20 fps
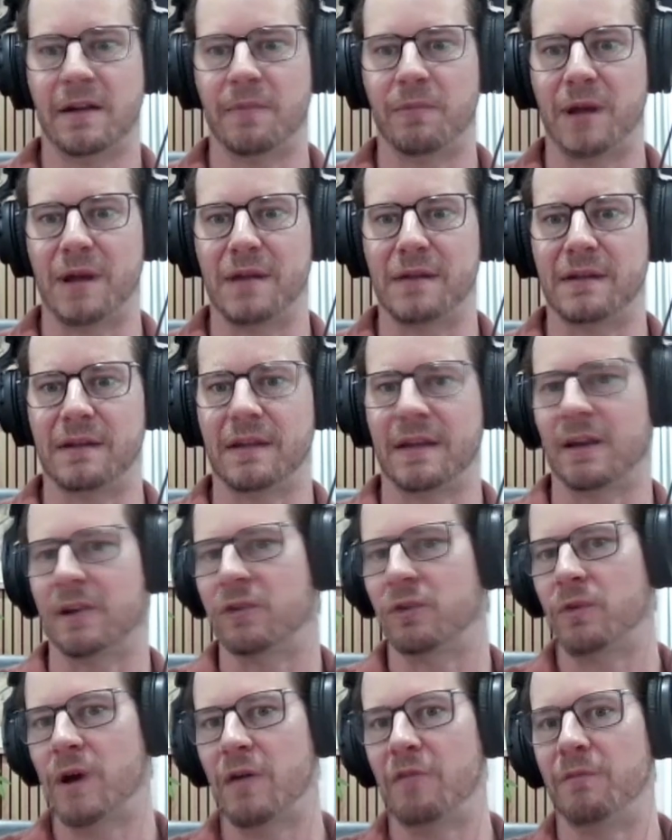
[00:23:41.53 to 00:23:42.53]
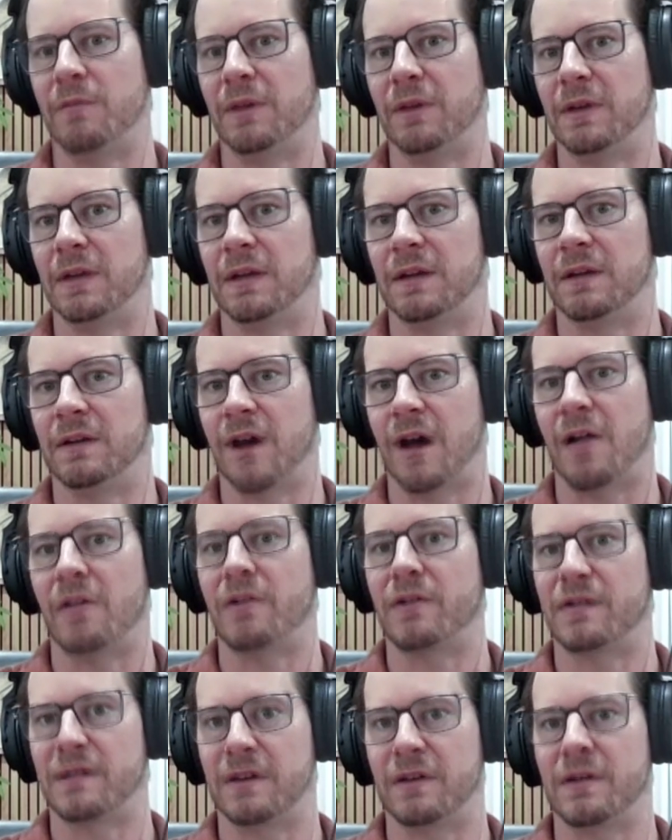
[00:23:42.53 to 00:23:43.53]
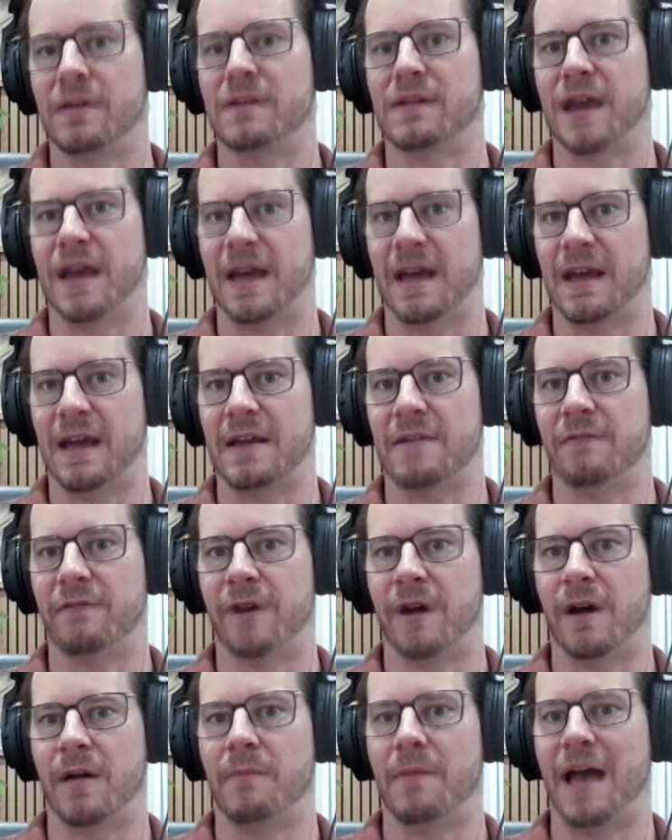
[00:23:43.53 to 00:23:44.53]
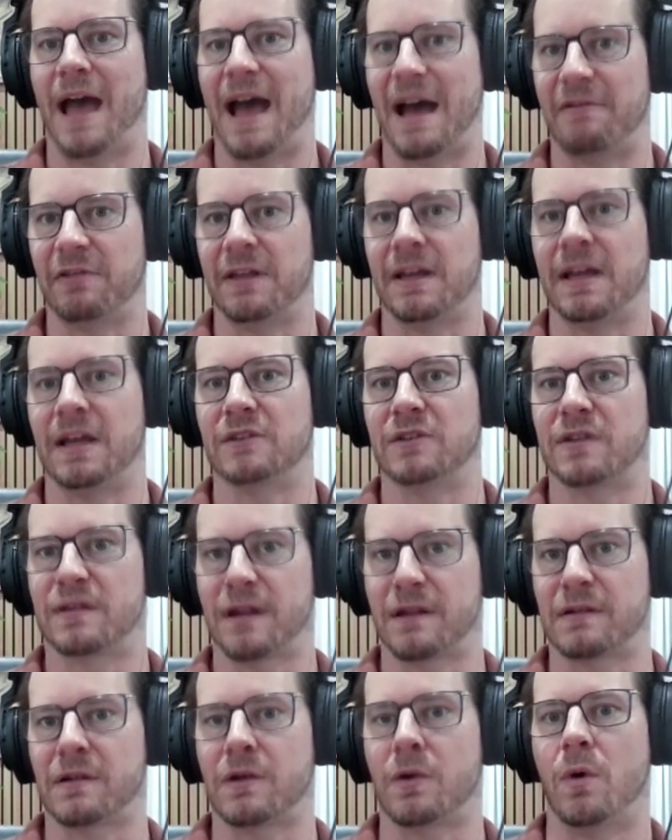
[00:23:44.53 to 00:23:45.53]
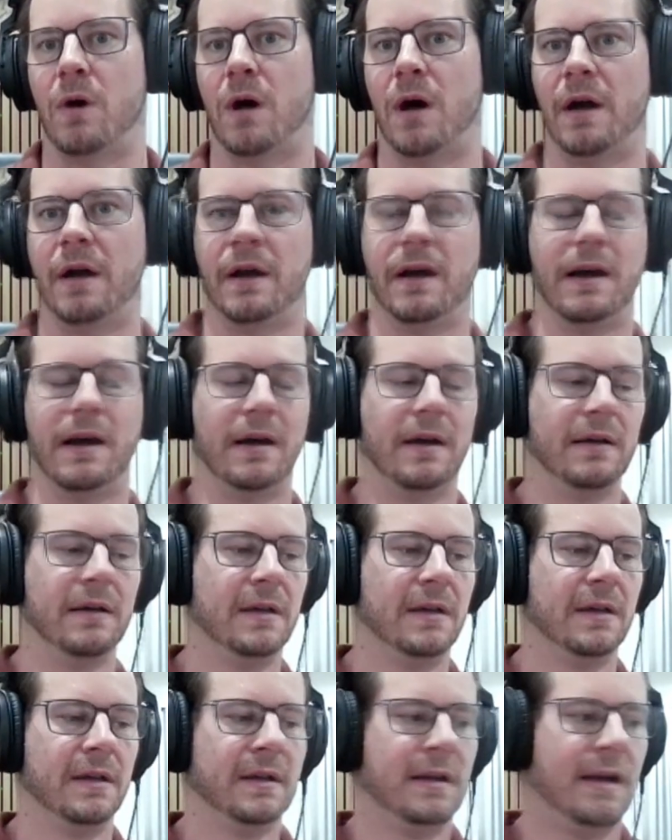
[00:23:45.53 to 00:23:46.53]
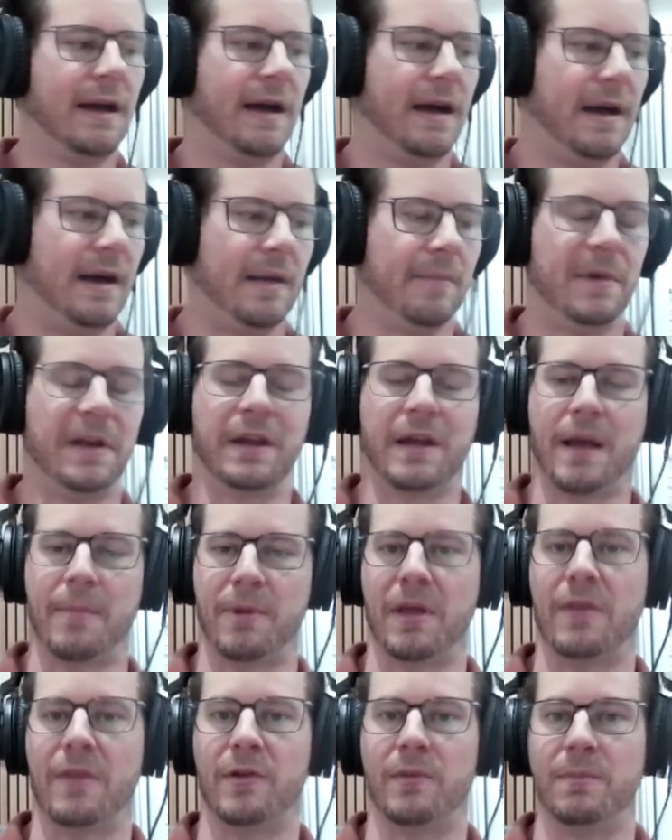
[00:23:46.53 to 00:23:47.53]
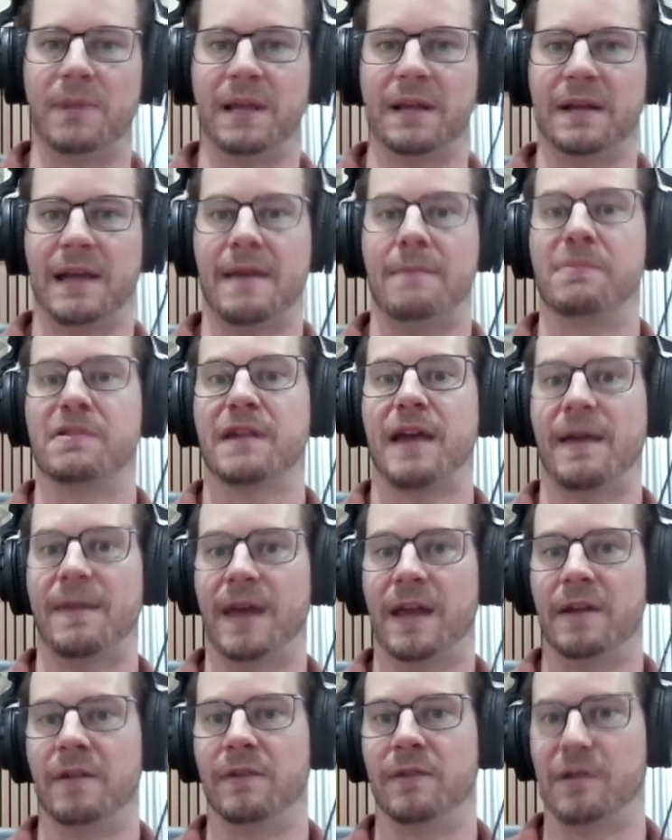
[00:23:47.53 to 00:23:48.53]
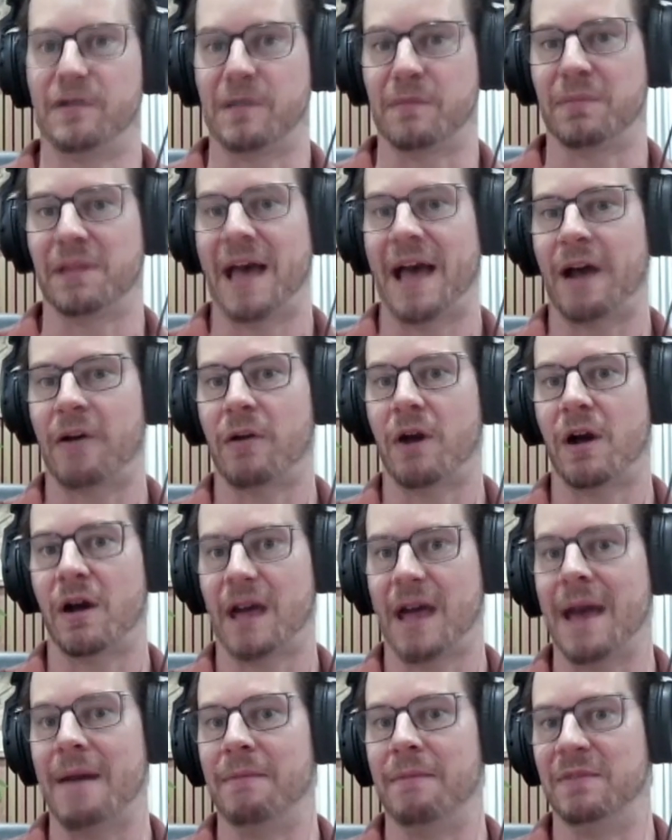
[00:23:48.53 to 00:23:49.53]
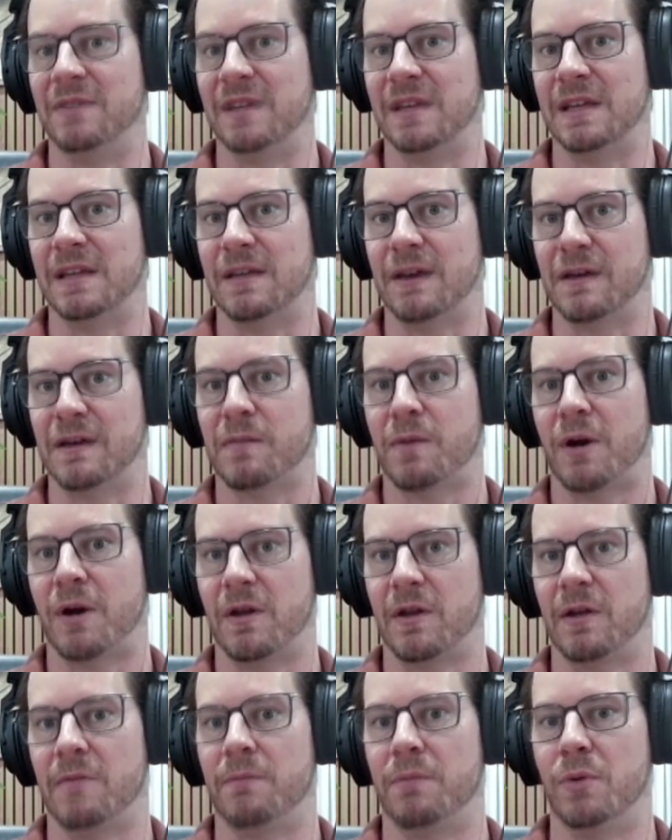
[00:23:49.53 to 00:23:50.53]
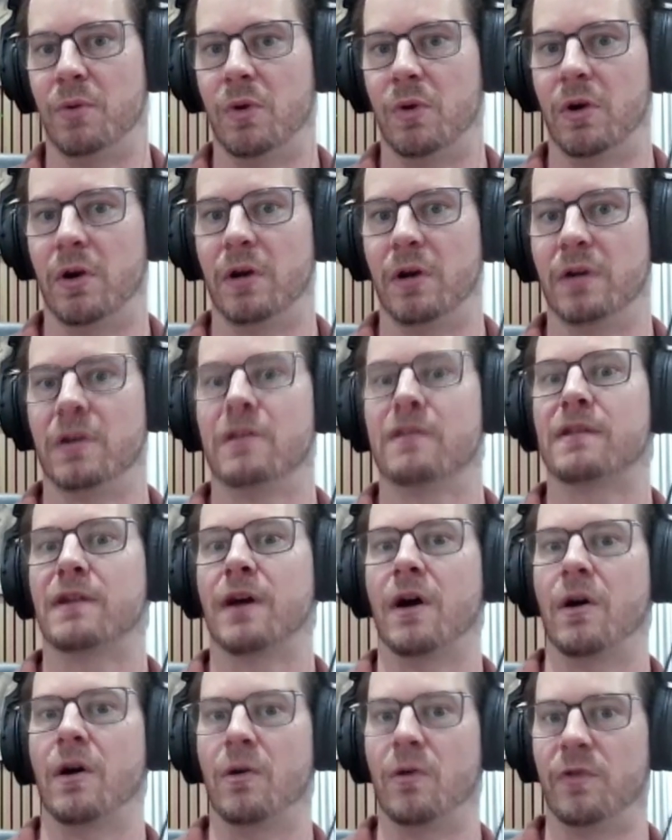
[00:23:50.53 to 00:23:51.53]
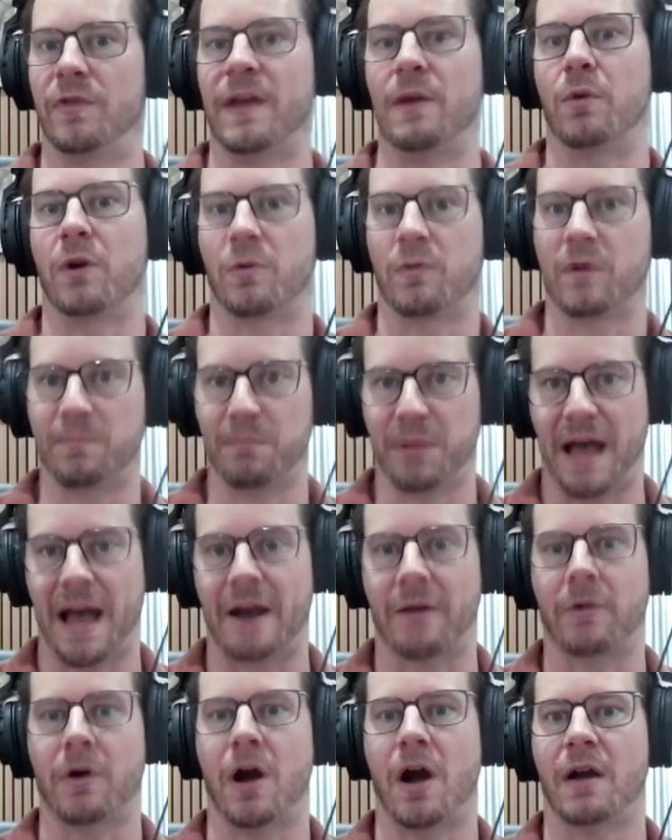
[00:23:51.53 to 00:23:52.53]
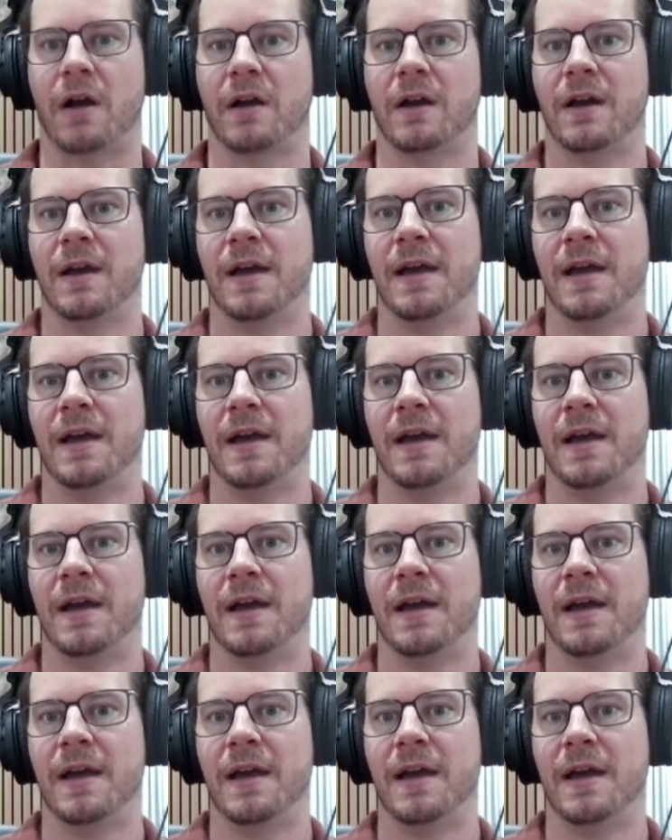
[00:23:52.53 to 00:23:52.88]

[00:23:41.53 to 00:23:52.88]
up raising like a $12 million Series A from Avalanche, Susquehanna, and a couple other big names. And then there's a BlackRock MD that's part of their board. So they work with BlackRock.